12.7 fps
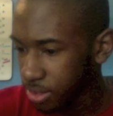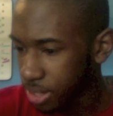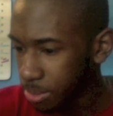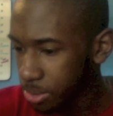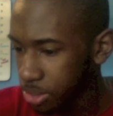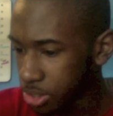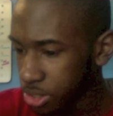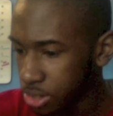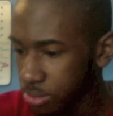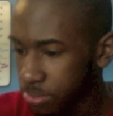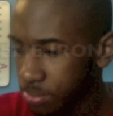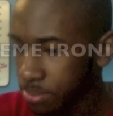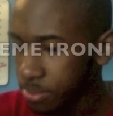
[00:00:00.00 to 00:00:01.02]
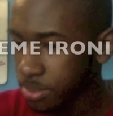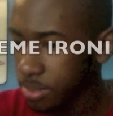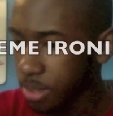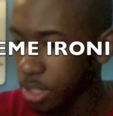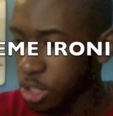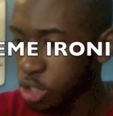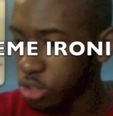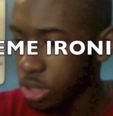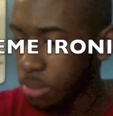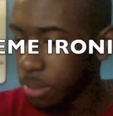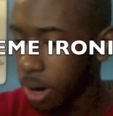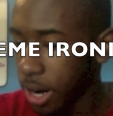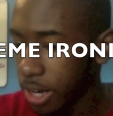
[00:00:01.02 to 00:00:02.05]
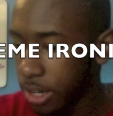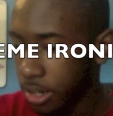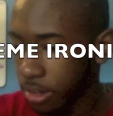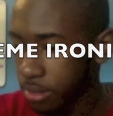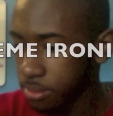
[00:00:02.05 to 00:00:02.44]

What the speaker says: Number 2. Extreme ironing.